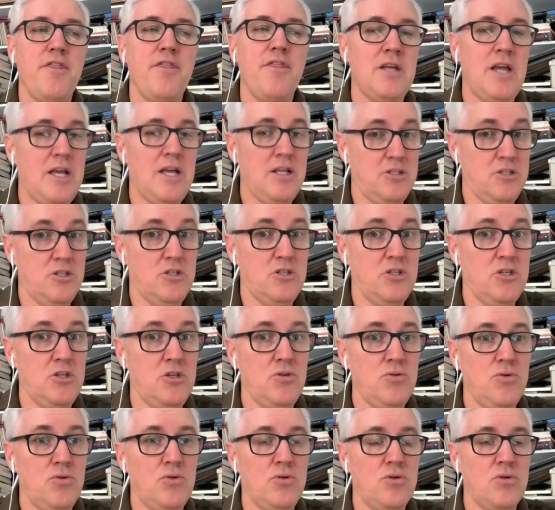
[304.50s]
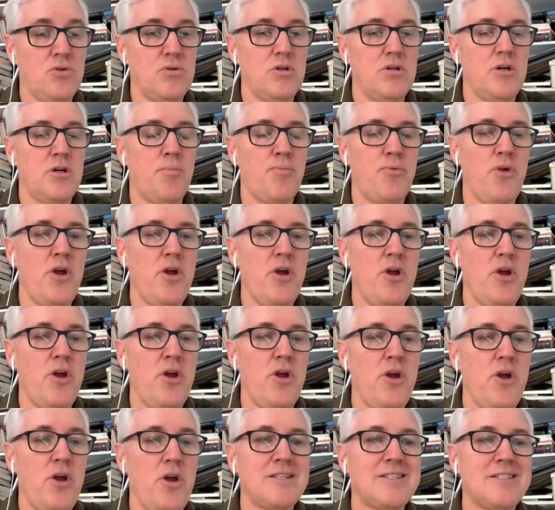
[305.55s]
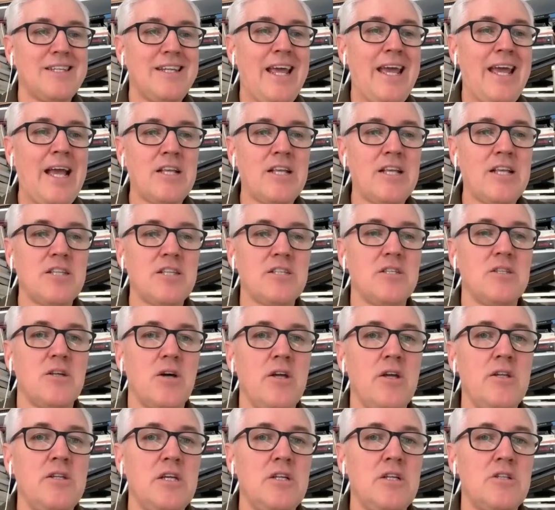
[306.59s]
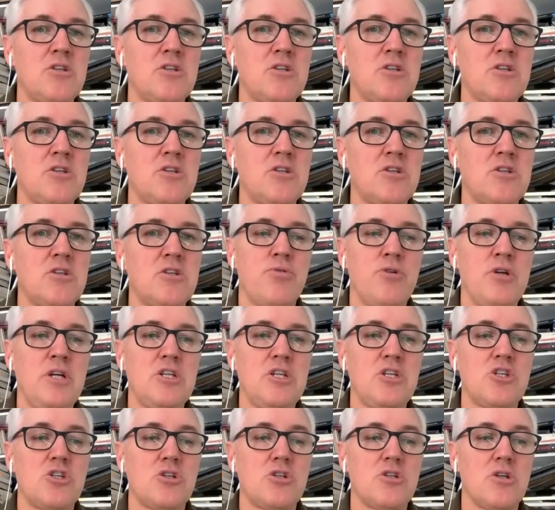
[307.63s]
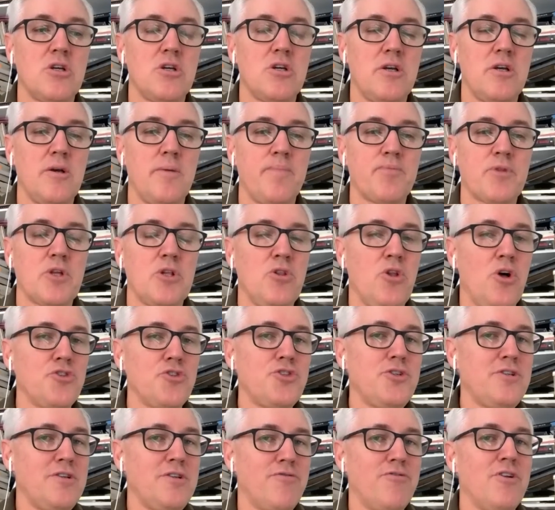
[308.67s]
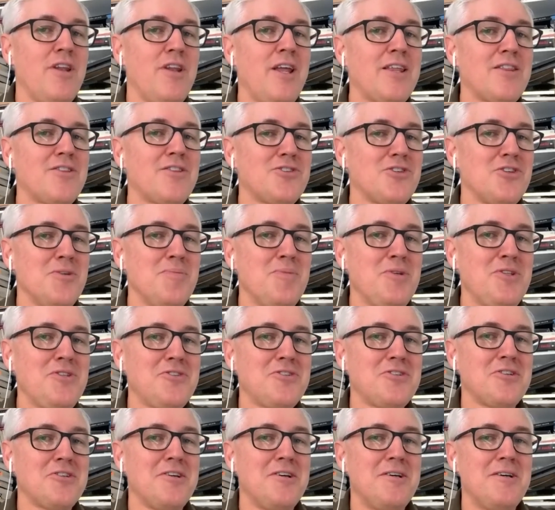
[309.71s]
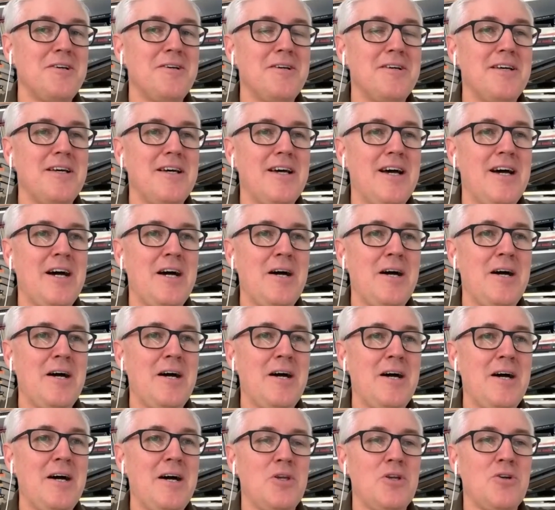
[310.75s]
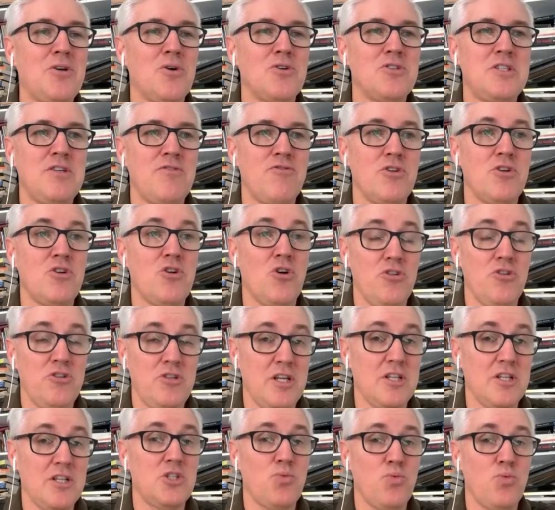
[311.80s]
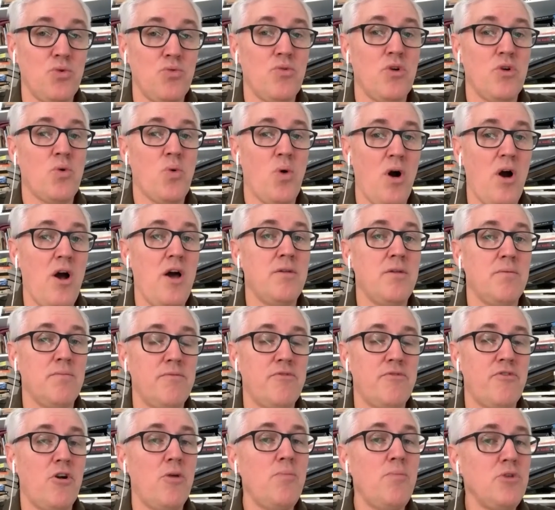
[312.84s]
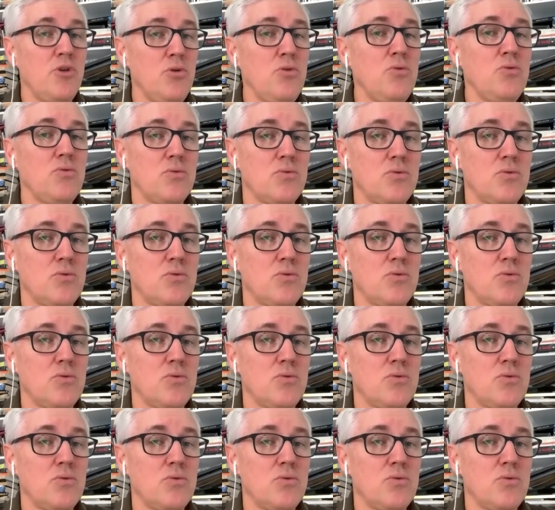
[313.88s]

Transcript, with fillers: in answer to your apprentice, I think it's an excellent idea to learn to preach lots of different length sermons um, because different contexts will require them from you.